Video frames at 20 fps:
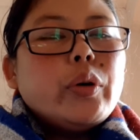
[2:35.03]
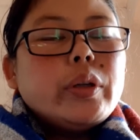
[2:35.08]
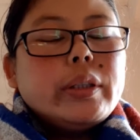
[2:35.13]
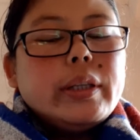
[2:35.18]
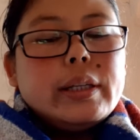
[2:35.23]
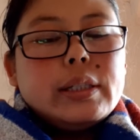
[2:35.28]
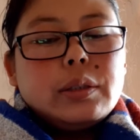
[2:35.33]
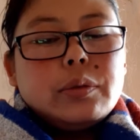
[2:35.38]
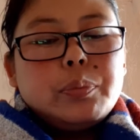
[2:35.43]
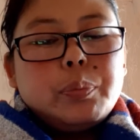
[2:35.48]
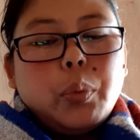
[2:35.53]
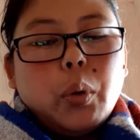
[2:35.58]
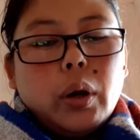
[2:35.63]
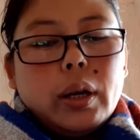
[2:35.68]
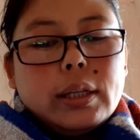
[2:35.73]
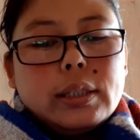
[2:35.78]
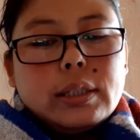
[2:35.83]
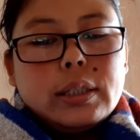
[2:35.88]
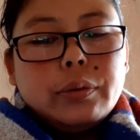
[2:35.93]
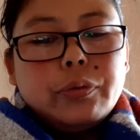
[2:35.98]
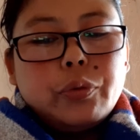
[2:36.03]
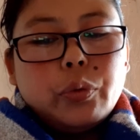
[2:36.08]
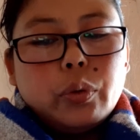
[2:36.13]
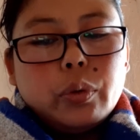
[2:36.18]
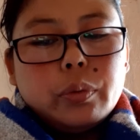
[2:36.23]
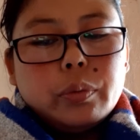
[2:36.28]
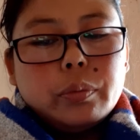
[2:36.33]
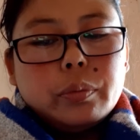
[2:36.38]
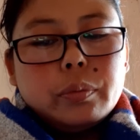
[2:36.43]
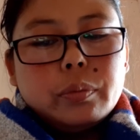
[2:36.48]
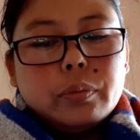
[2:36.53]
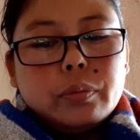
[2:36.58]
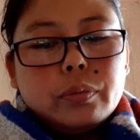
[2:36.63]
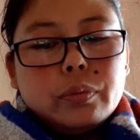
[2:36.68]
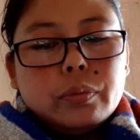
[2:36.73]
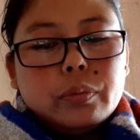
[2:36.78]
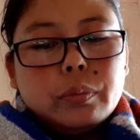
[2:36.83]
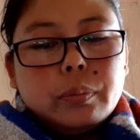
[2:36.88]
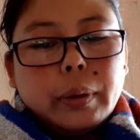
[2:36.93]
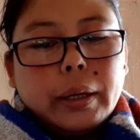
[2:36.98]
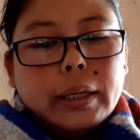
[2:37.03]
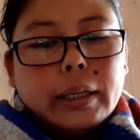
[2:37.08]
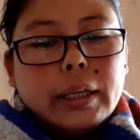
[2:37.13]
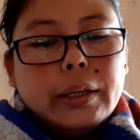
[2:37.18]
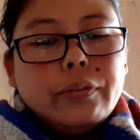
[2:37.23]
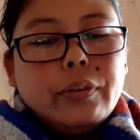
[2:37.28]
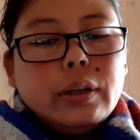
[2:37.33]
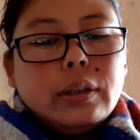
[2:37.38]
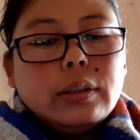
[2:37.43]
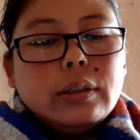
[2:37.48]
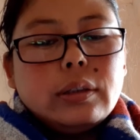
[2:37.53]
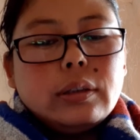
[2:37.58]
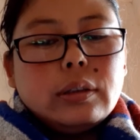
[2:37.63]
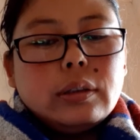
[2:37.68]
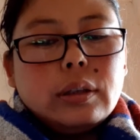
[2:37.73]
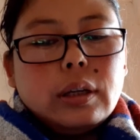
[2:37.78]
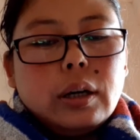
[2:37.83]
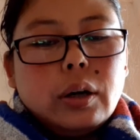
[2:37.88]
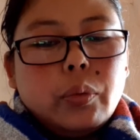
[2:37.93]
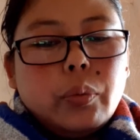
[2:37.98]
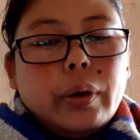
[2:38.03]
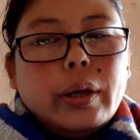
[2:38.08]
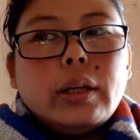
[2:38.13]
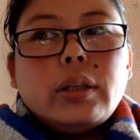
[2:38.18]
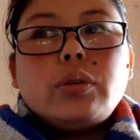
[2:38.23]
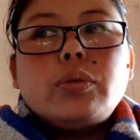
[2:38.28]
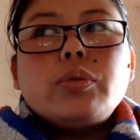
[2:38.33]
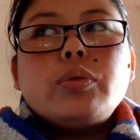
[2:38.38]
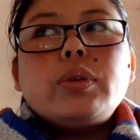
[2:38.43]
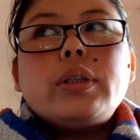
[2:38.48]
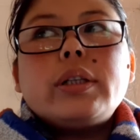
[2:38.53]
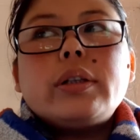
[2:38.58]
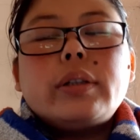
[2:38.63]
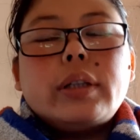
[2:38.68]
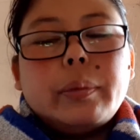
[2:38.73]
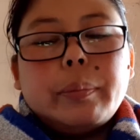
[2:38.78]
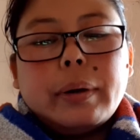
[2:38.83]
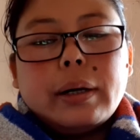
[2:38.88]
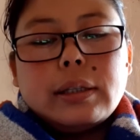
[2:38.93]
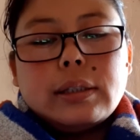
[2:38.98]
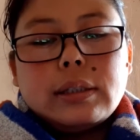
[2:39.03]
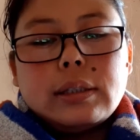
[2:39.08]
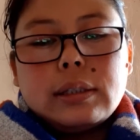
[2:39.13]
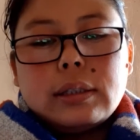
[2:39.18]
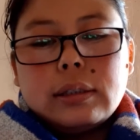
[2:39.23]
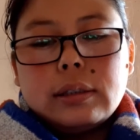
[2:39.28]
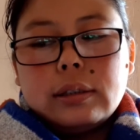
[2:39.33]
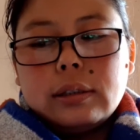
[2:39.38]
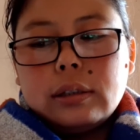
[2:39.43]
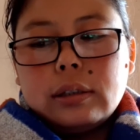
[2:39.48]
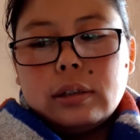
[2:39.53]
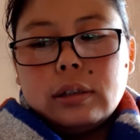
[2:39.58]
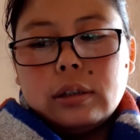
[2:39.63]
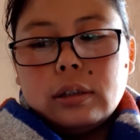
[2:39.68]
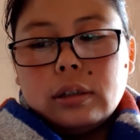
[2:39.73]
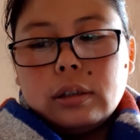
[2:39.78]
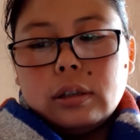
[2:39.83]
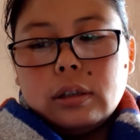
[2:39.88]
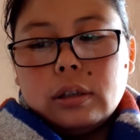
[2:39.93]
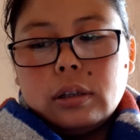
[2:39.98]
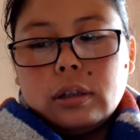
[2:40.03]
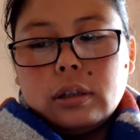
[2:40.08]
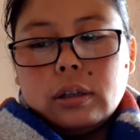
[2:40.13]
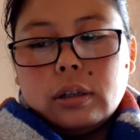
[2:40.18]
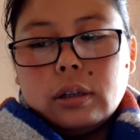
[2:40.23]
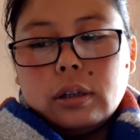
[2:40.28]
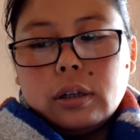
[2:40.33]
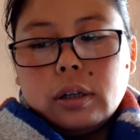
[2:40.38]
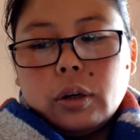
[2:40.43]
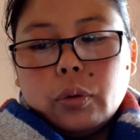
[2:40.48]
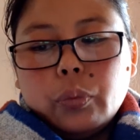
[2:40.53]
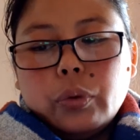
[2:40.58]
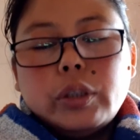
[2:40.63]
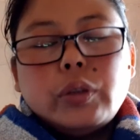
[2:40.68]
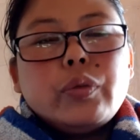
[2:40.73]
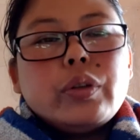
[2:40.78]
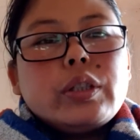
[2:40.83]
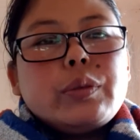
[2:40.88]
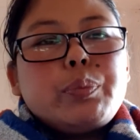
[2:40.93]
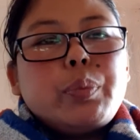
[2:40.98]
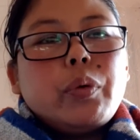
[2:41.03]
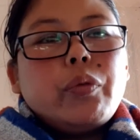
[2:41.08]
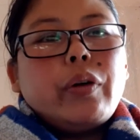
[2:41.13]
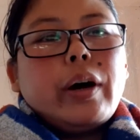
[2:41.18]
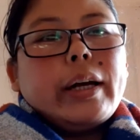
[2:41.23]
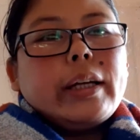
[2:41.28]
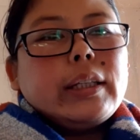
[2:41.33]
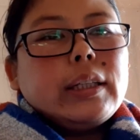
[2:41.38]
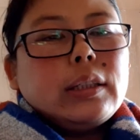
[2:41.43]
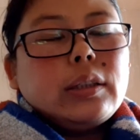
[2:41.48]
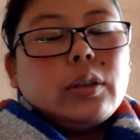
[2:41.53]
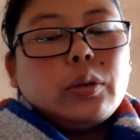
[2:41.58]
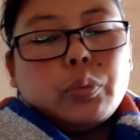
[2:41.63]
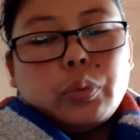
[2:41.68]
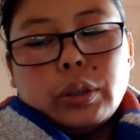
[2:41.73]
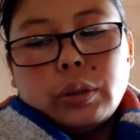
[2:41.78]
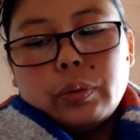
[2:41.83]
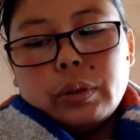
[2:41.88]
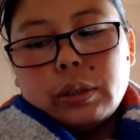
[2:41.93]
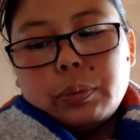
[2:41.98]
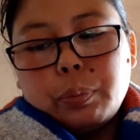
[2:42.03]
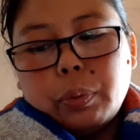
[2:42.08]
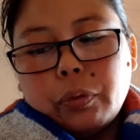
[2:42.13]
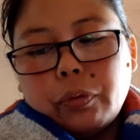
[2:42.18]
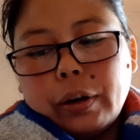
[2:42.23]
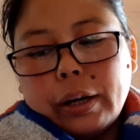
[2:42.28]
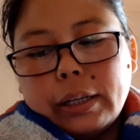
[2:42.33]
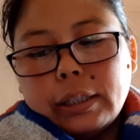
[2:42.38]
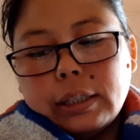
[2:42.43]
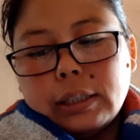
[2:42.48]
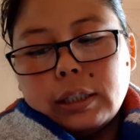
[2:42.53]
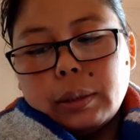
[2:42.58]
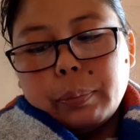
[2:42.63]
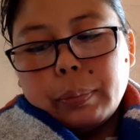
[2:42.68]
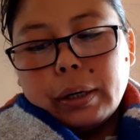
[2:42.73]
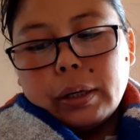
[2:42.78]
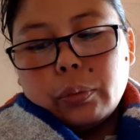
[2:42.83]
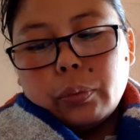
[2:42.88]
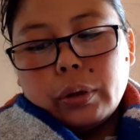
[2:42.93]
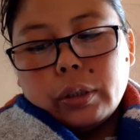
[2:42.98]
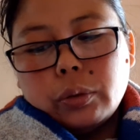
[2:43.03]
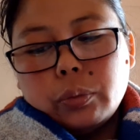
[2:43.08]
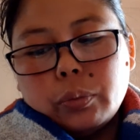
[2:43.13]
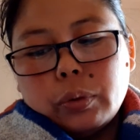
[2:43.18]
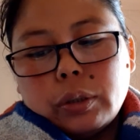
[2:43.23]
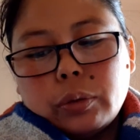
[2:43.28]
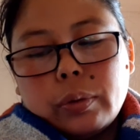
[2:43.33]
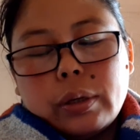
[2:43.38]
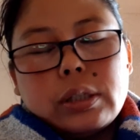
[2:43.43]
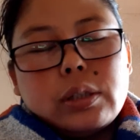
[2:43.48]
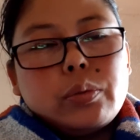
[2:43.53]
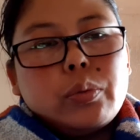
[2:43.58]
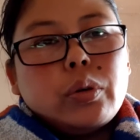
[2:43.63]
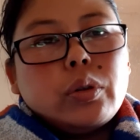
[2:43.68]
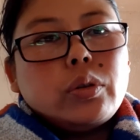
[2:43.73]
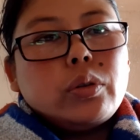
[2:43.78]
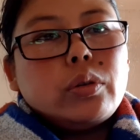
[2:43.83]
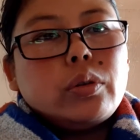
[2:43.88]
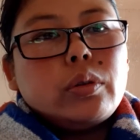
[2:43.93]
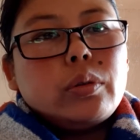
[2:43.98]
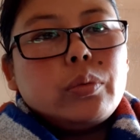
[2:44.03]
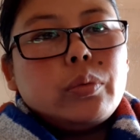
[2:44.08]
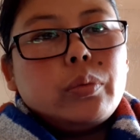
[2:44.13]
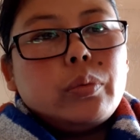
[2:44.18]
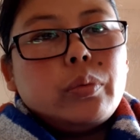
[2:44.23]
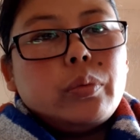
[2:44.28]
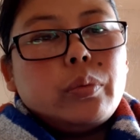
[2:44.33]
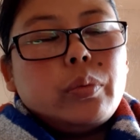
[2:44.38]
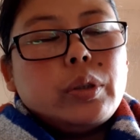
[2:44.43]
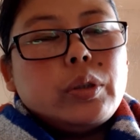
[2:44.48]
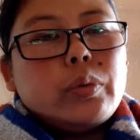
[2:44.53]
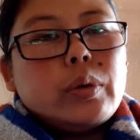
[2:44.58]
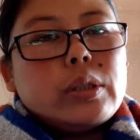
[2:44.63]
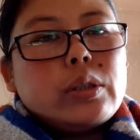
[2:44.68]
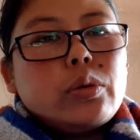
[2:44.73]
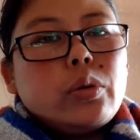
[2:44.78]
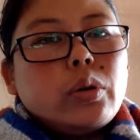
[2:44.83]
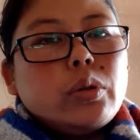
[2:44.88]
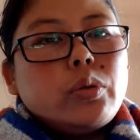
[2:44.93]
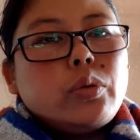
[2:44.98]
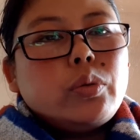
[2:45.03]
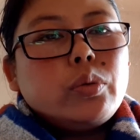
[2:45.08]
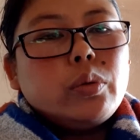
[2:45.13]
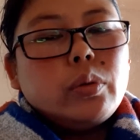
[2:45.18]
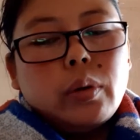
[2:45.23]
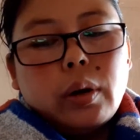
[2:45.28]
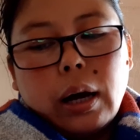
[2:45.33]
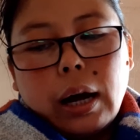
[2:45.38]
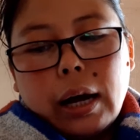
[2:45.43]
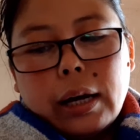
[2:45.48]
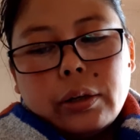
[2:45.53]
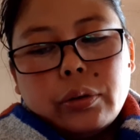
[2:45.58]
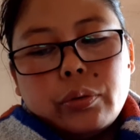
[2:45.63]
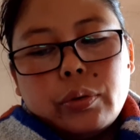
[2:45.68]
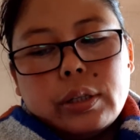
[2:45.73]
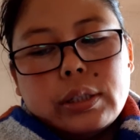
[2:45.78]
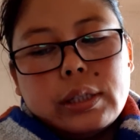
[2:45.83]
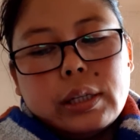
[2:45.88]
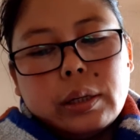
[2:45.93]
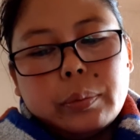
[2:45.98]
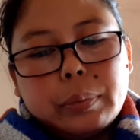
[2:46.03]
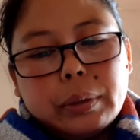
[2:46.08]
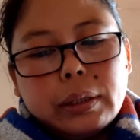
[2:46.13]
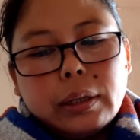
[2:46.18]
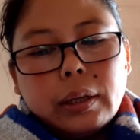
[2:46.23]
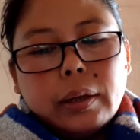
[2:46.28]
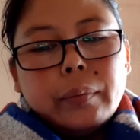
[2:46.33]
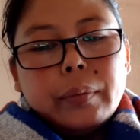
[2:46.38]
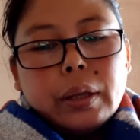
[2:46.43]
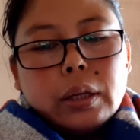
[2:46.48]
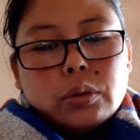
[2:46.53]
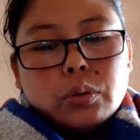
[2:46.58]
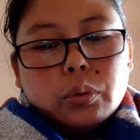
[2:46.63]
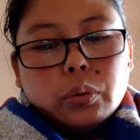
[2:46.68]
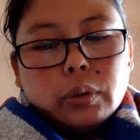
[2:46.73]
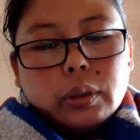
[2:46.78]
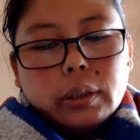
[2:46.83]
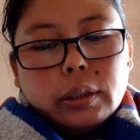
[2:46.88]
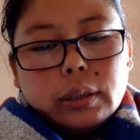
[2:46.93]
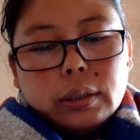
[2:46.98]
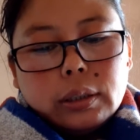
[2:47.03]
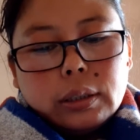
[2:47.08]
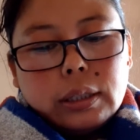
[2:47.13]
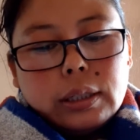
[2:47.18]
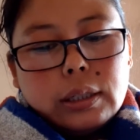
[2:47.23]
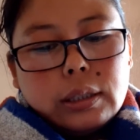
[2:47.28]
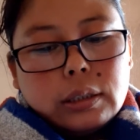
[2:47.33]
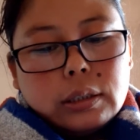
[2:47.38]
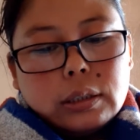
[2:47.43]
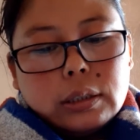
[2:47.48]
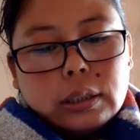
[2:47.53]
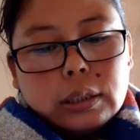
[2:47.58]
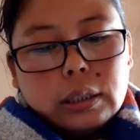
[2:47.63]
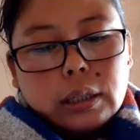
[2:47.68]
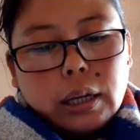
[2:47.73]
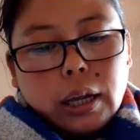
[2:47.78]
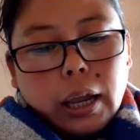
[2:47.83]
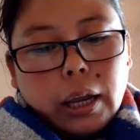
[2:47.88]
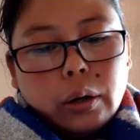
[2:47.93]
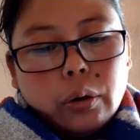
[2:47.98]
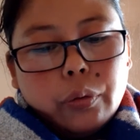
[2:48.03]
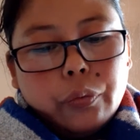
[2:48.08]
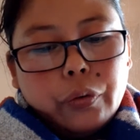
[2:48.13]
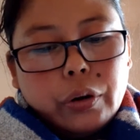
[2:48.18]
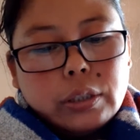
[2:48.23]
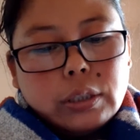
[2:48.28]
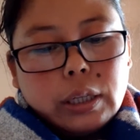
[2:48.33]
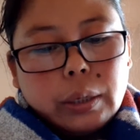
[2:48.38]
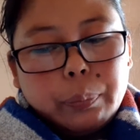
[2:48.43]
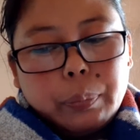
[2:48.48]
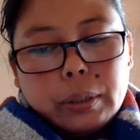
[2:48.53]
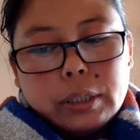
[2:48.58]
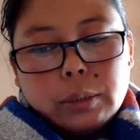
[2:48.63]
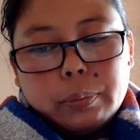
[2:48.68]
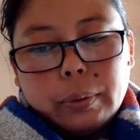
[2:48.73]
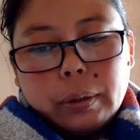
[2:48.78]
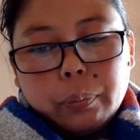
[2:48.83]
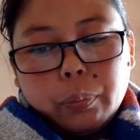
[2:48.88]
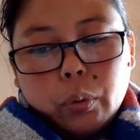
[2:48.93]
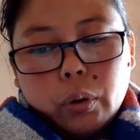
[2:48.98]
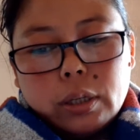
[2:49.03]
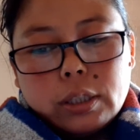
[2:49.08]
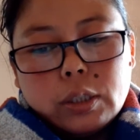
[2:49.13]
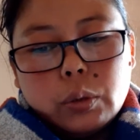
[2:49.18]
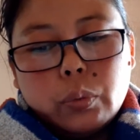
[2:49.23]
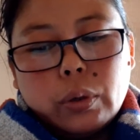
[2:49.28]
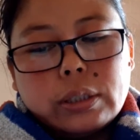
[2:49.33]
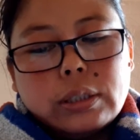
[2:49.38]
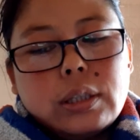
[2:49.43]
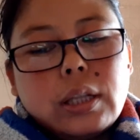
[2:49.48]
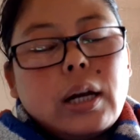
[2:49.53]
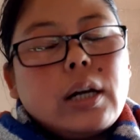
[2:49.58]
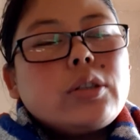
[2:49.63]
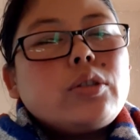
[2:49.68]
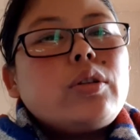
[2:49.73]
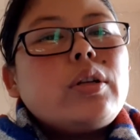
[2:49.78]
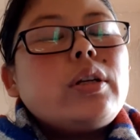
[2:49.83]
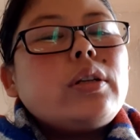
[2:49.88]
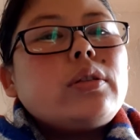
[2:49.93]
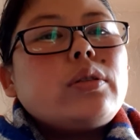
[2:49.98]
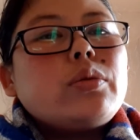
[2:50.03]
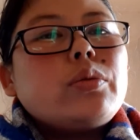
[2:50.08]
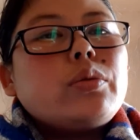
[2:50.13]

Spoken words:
this policy by giving away to their demands, which was provided demand which was not too unreasonable. So the Anglo-French appeasement policy was largely